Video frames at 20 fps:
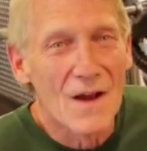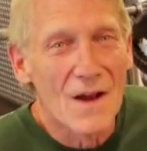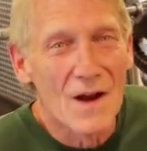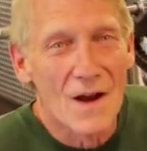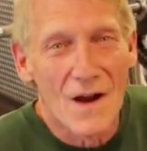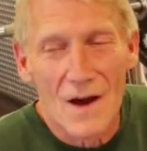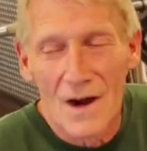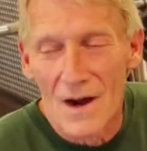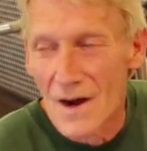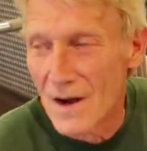
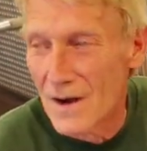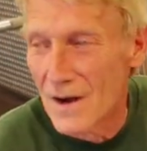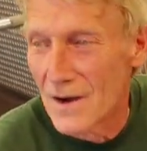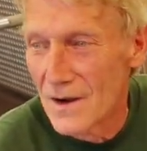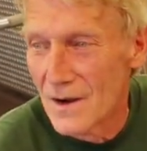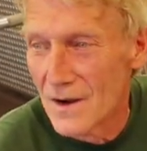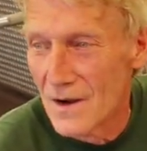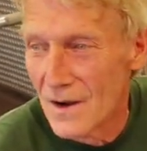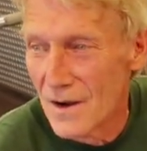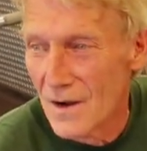Uh,
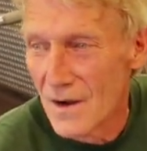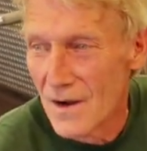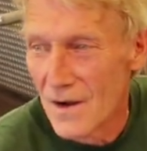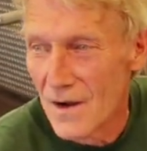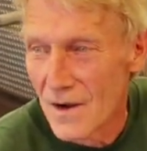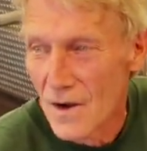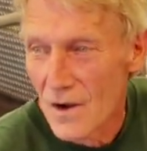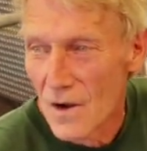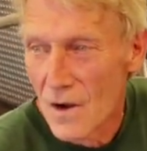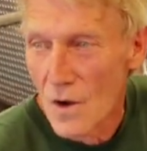
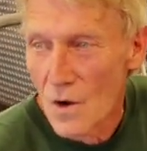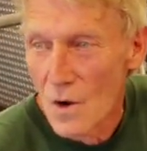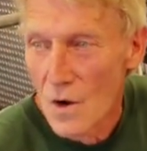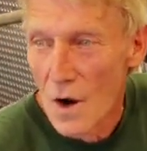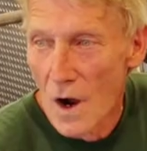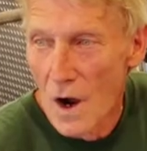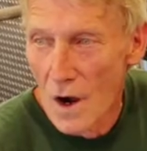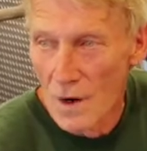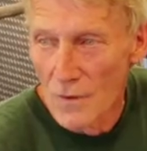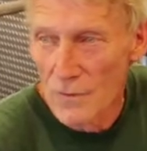
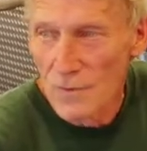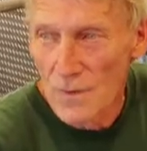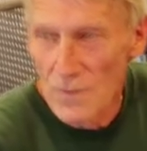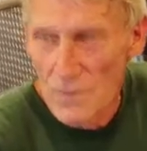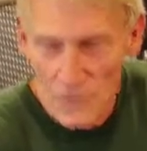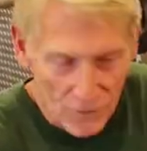Oh, from the